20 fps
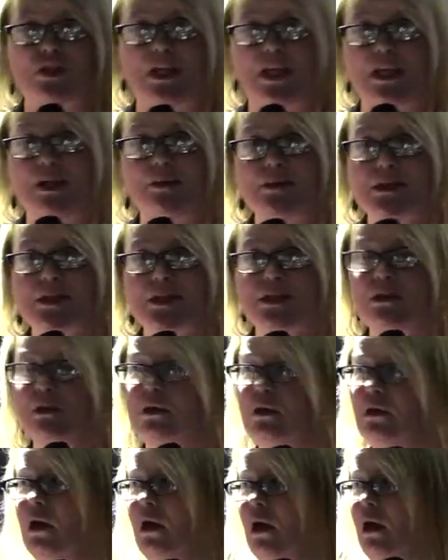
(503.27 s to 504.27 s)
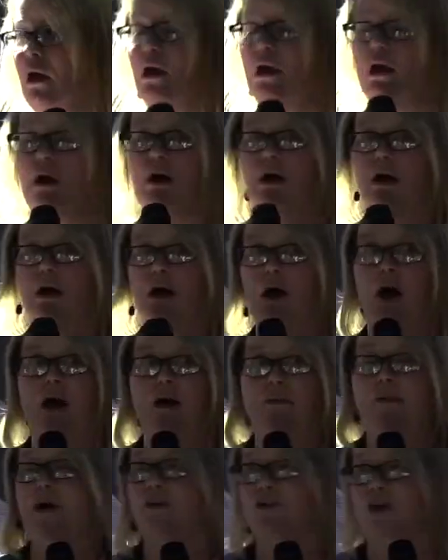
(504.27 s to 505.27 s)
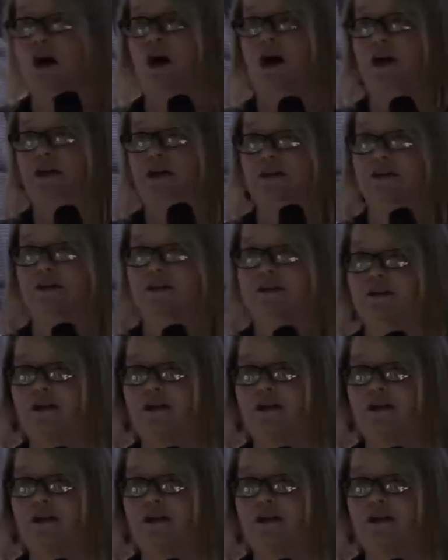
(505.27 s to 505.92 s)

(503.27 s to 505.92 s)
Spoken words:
stamps, I about died.